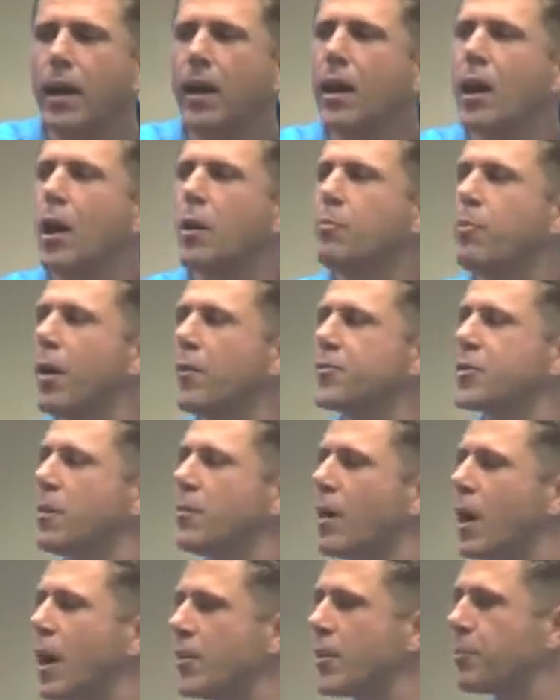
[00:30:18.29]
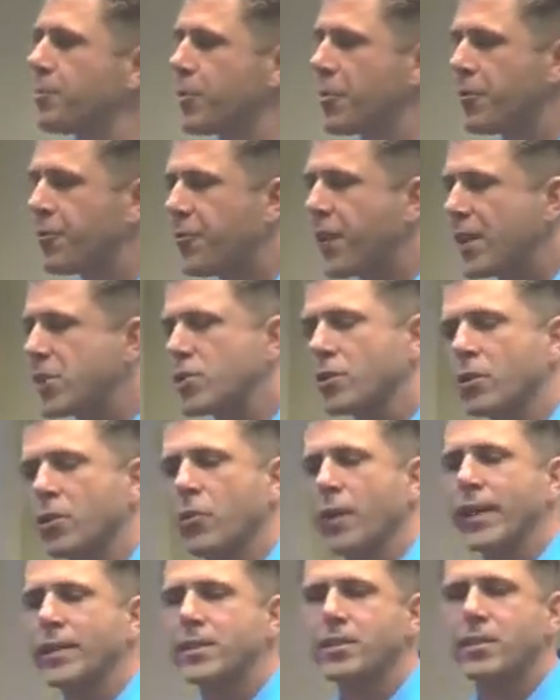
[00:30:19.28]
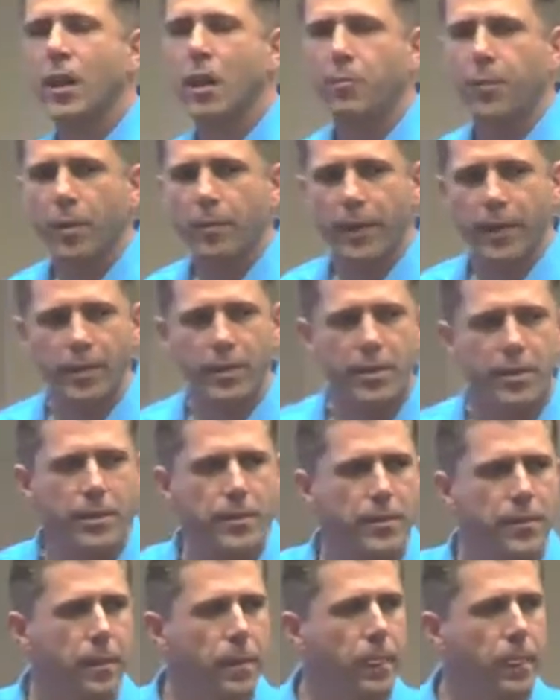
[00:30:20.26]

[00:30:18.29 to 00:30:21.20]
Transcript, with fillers: above some other professional grade supplements